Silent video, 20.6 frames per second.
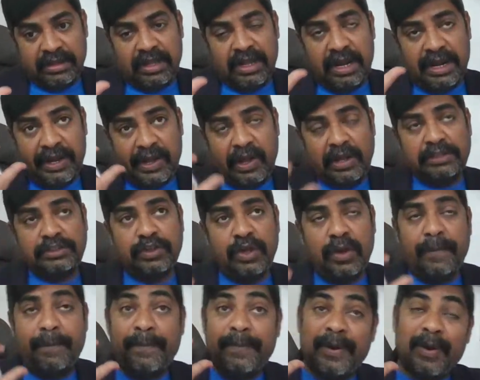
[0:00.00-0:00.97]
And
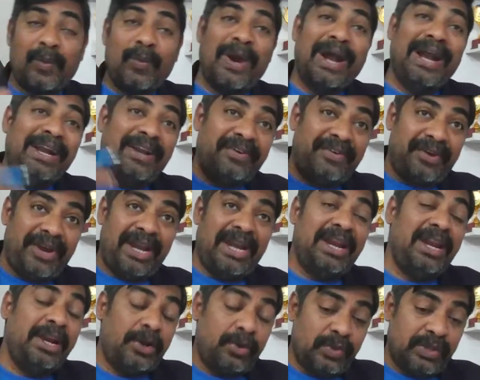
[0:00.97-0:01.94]
also provide
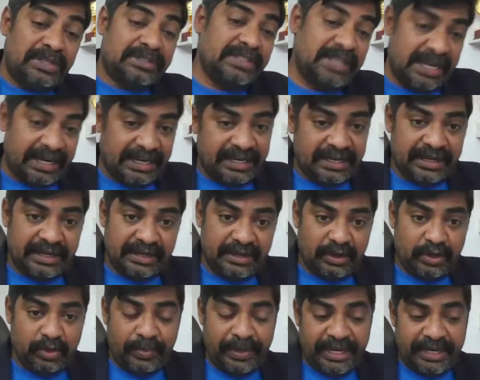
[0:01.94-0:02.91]
training to the site
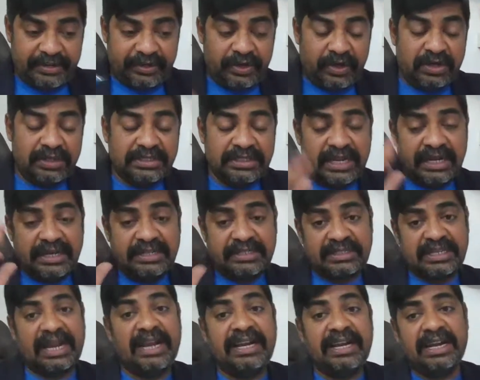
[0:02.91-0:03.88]
to make sure that
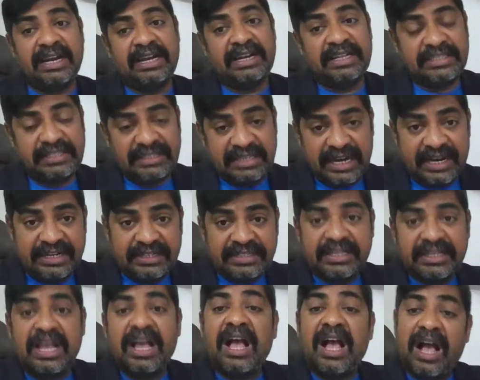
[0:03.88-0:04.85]
site
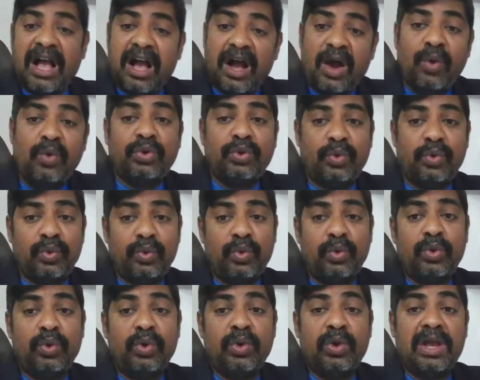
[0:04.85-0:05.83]
understands how
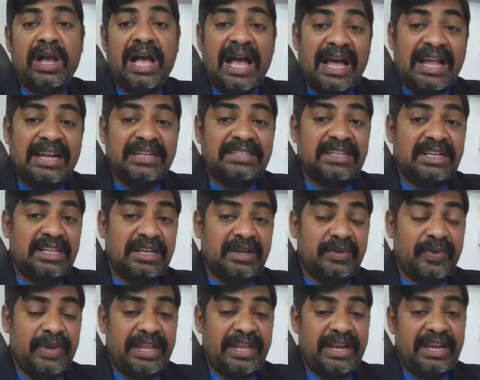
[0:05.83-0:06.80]
to answer the
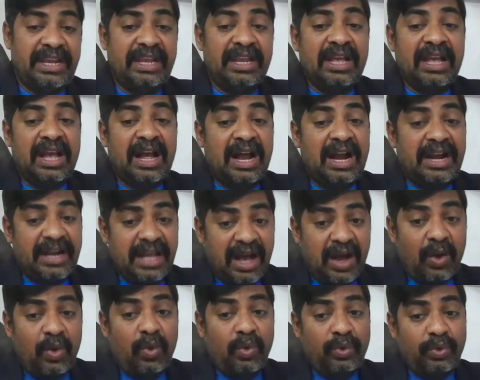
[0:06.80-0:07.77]
query and
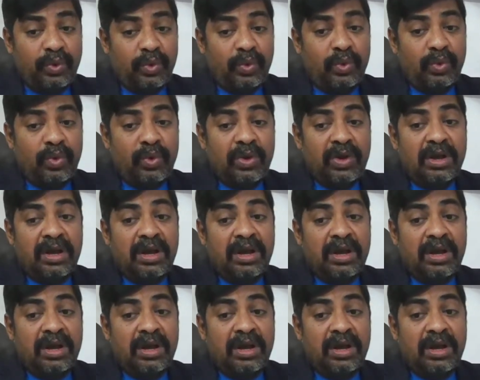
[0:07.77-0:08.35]
how to